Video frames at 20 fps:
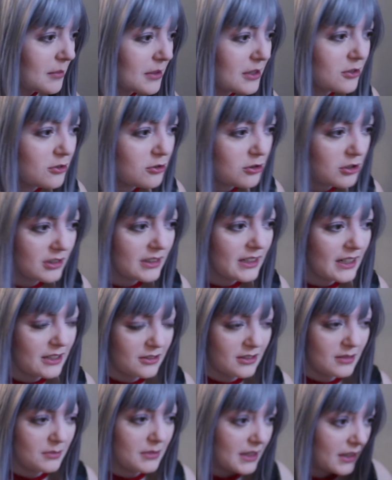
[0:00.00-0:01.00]
Usually I
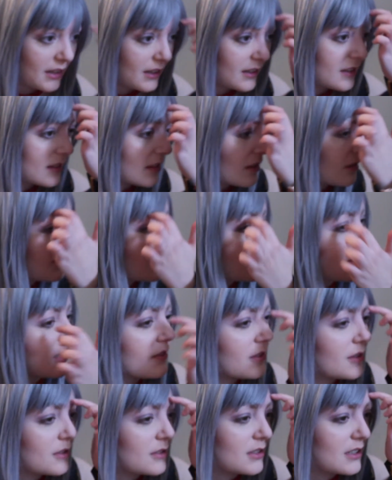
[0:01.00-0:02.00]
do them like the very
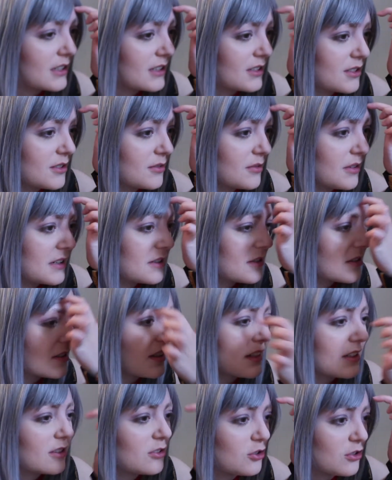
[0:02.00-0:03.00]
first thing, so I just
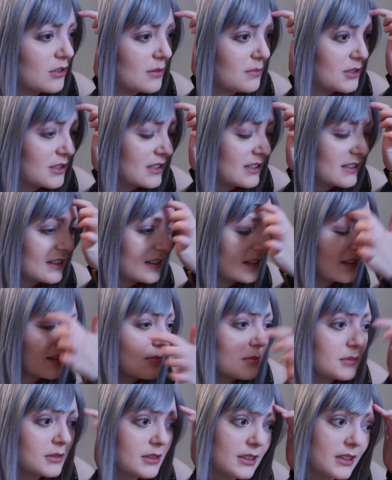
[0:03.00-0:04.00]
like jumped in and
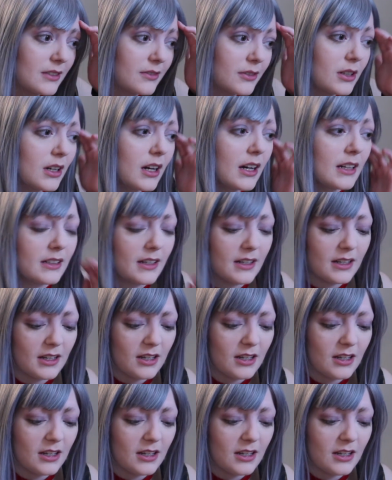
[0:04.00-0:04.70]
completely forgot.